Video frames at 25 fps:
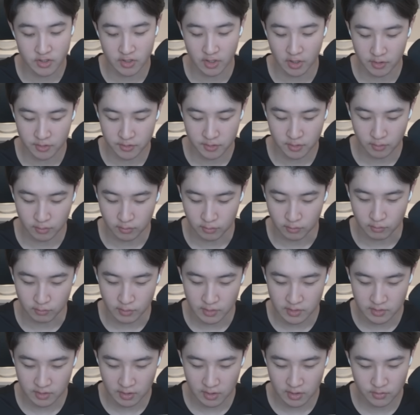Also
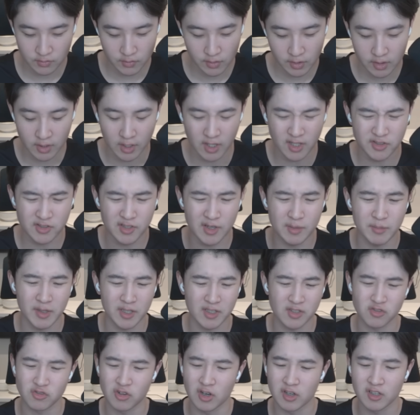3-star is really good. Also, I'm like
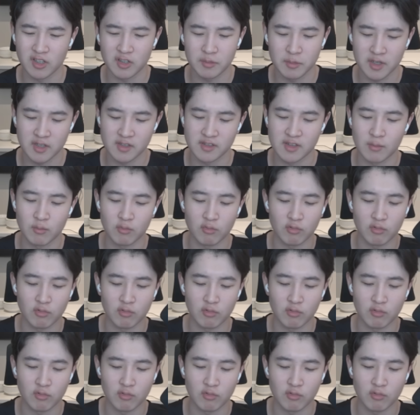struggling because I'm